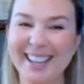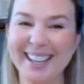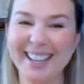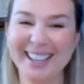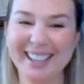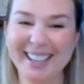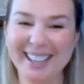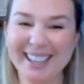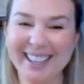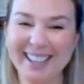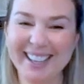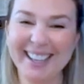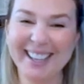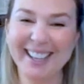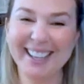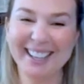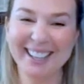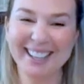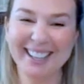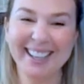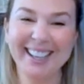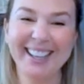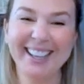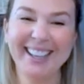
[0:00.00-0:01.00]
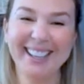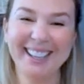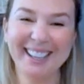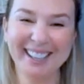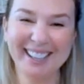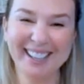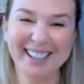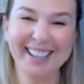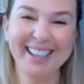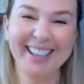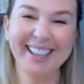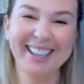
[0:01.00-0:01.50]

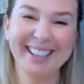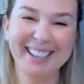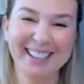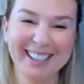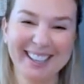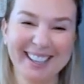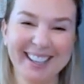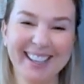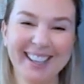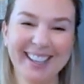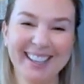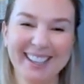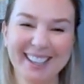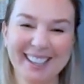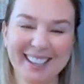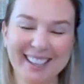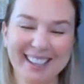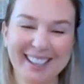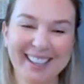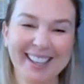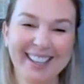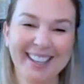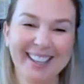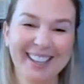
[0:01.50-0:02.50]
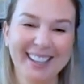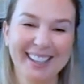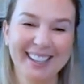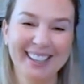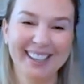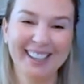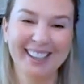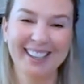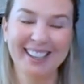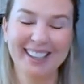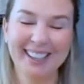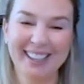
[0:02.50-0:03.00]

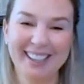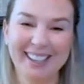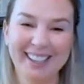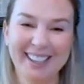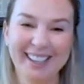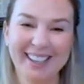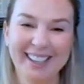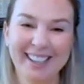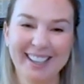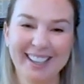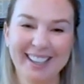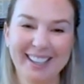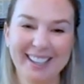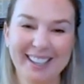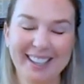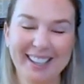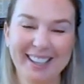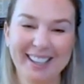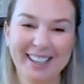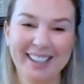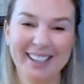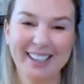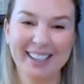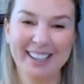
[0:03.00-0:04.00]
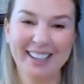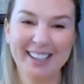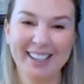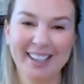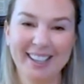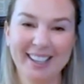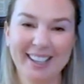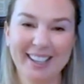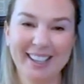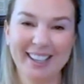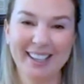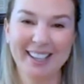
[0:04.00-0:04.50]

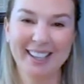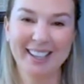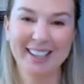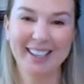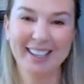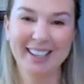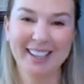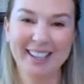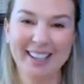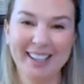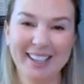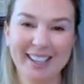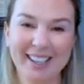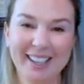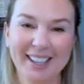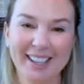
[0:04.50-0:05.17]
This person isn't speaking.